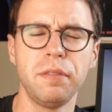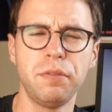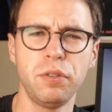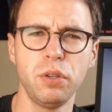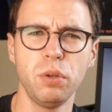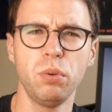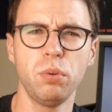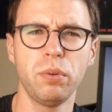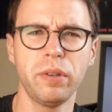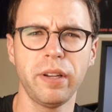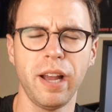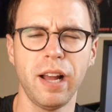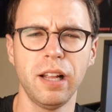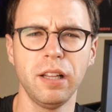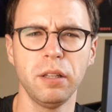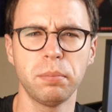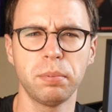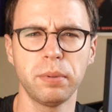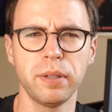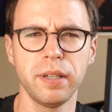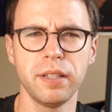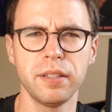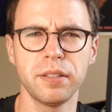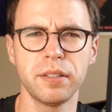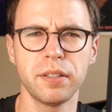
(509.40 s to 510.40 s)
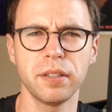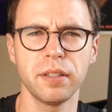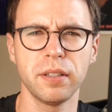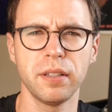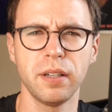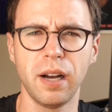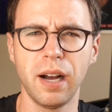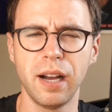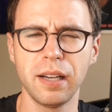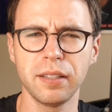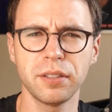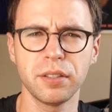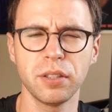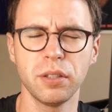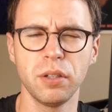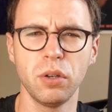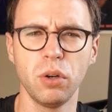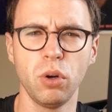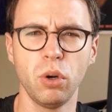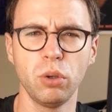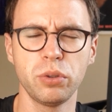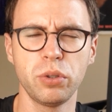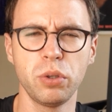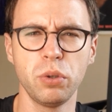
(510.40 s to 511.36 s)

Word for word: If you calibrate Eizo